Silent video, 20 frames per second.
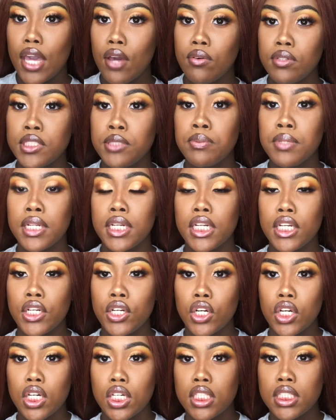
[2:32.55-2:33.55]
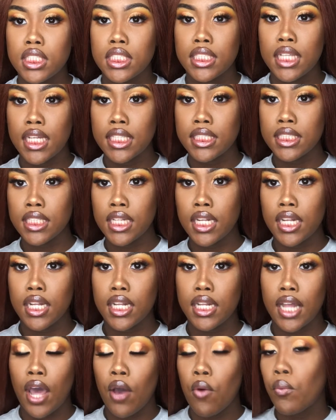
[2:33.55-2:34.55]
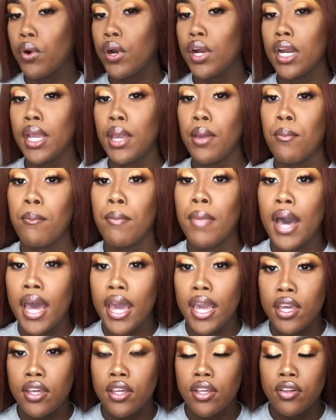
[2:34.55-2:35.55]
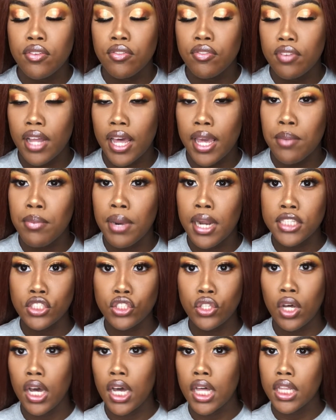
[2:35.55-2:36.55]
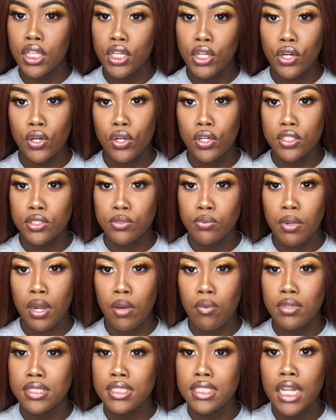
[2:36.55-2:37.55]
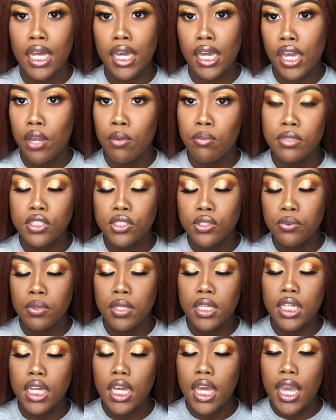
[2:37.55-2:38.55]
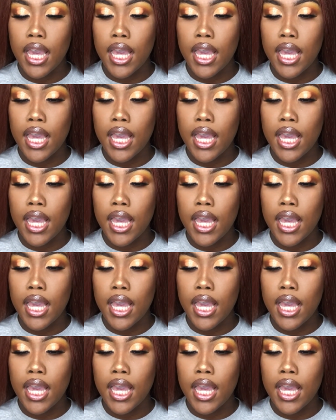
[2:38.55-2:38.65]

It was plenty girls that weren't in my flight, but I saw other girls when I went to like Airman's Week.